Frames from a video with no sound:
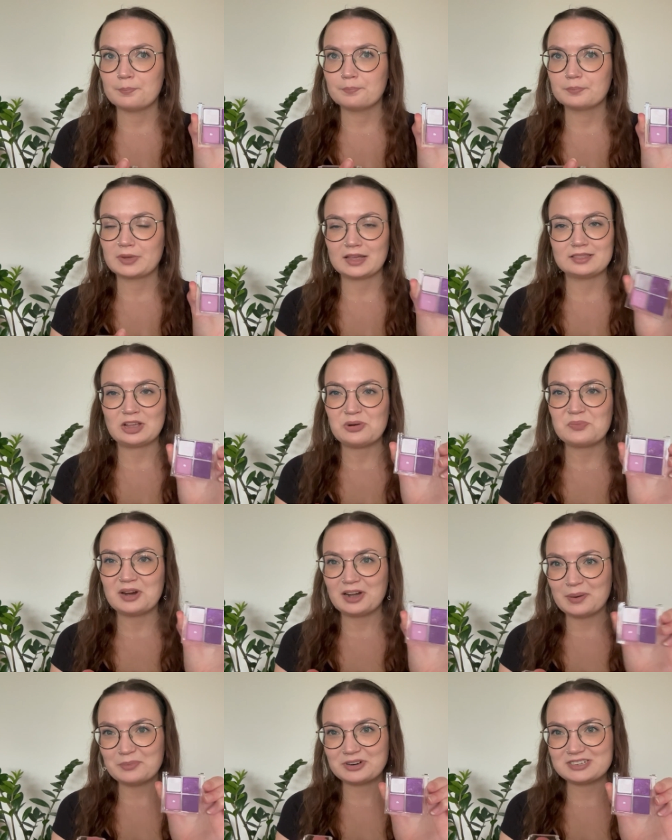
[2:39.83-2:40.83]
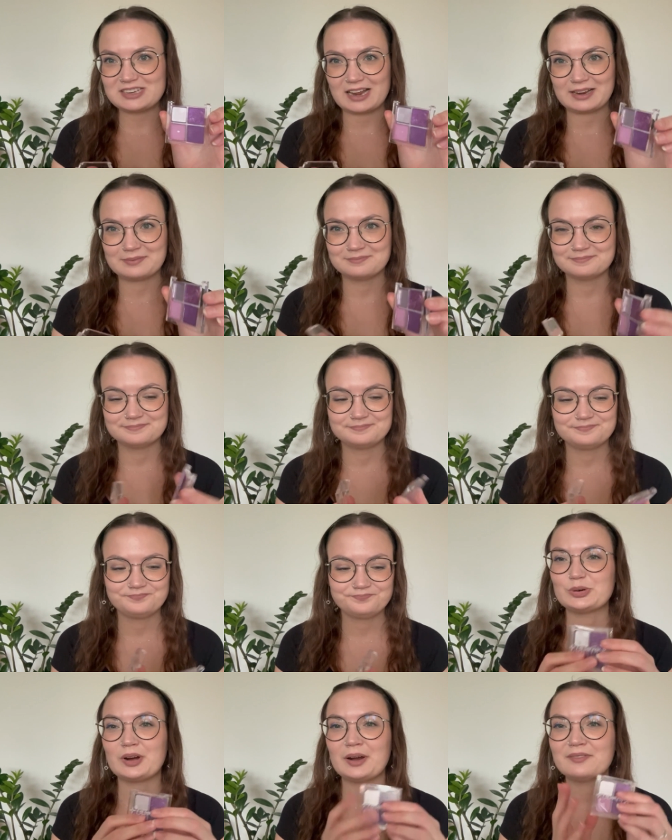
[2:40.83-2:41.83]
get down my numbers.
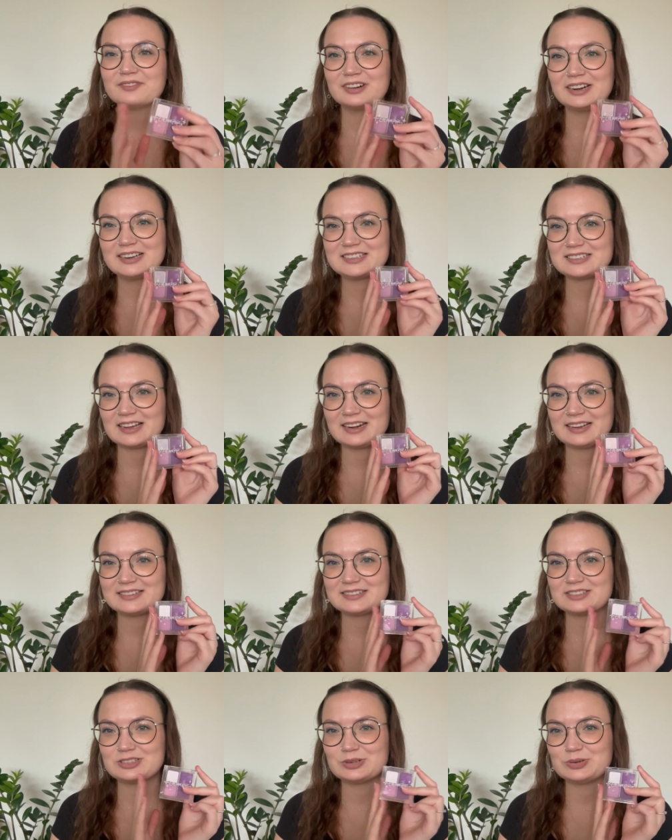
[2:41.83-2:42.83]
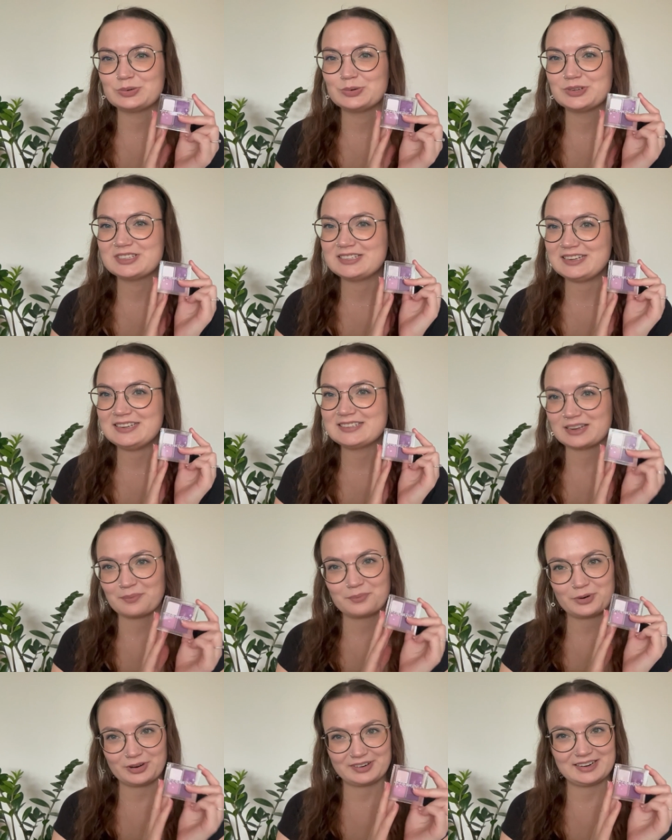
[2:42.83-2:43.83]
So I'm very excited to see some
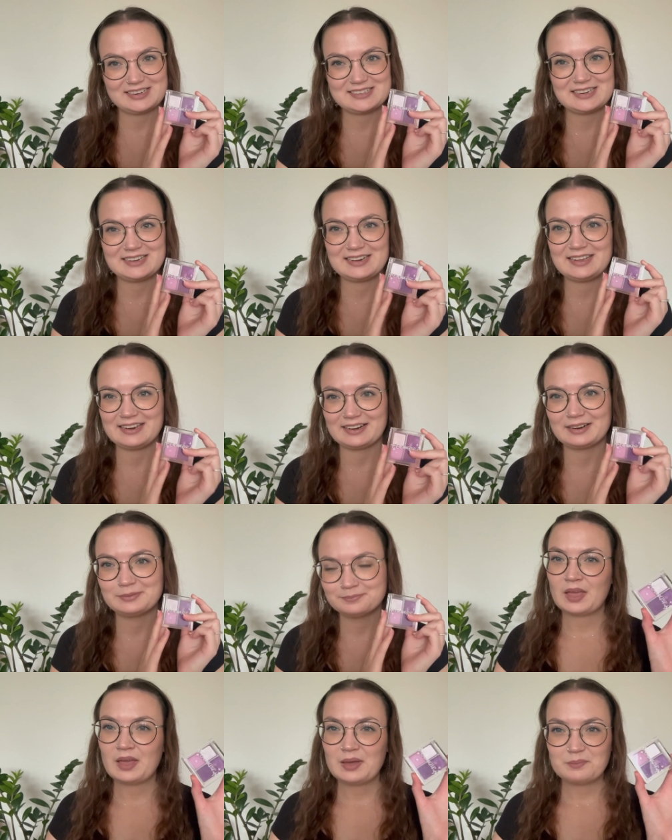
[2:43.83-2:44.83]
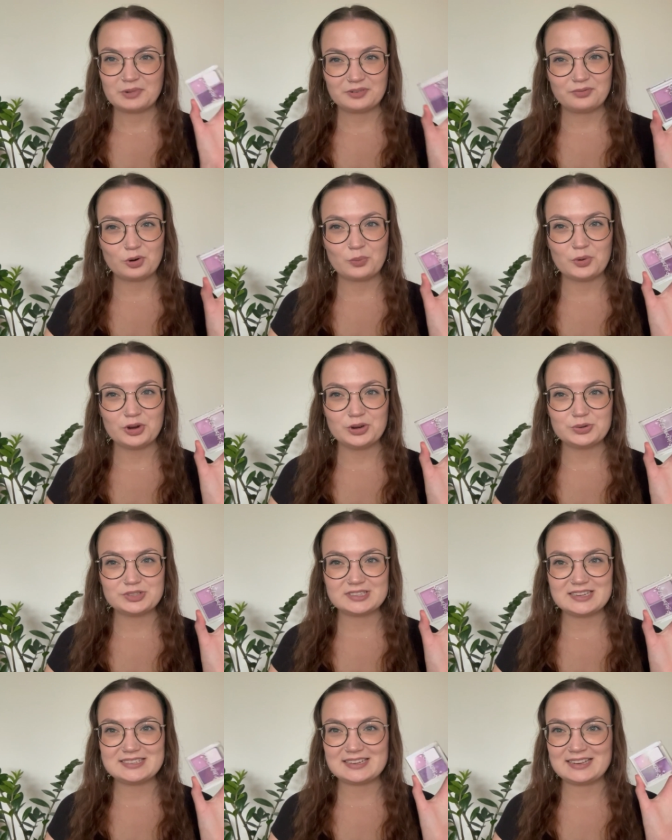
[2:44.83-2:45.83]
progress in here. But 4 more
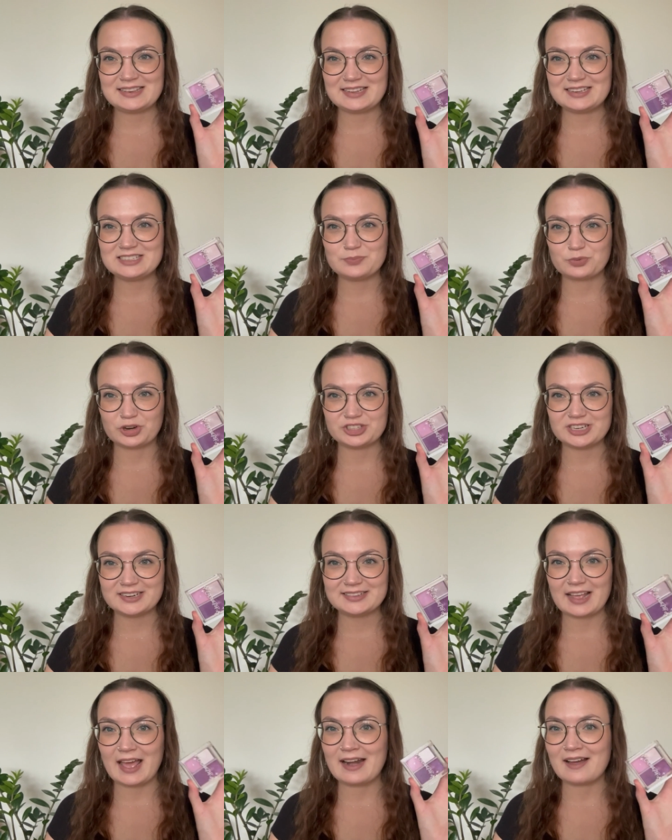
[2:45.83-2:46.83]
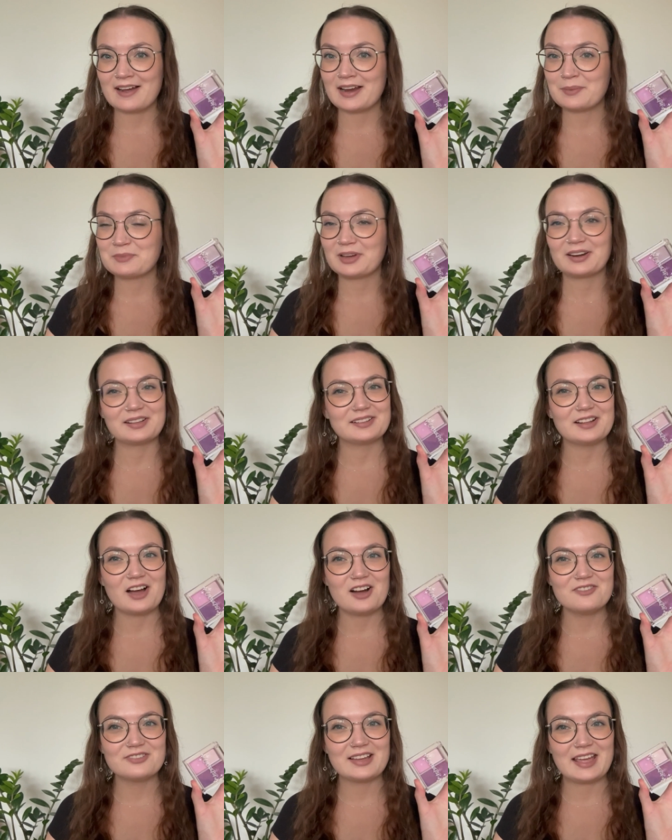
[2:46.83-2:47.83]
uses in this project, and I am gonna
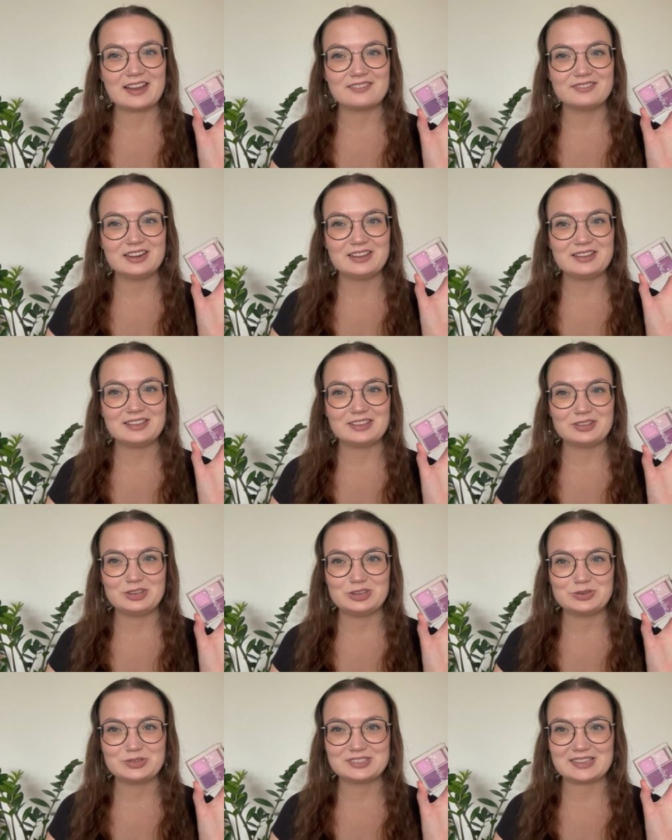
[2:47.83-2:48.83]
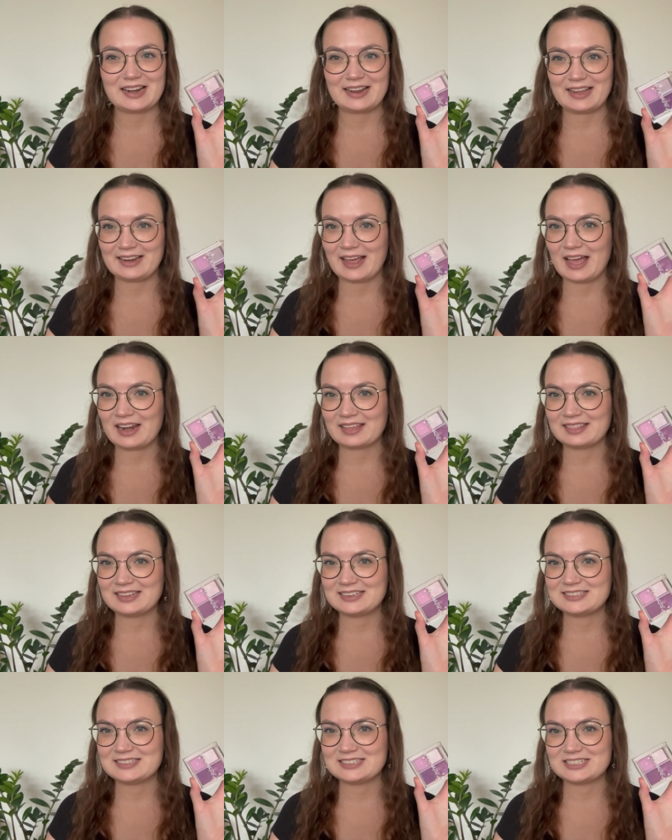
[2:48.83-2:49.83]
love every use that I get out of
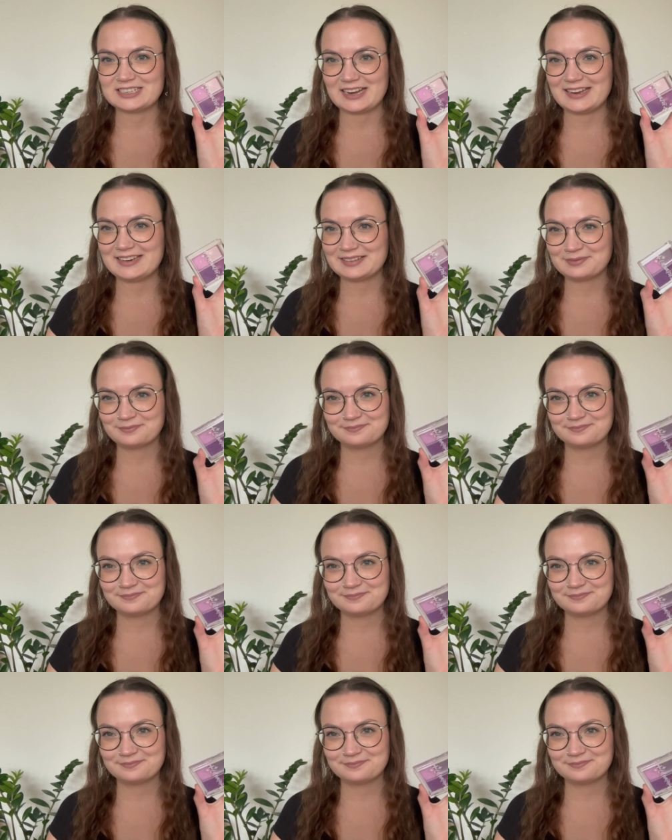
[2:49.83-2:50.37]
this shade.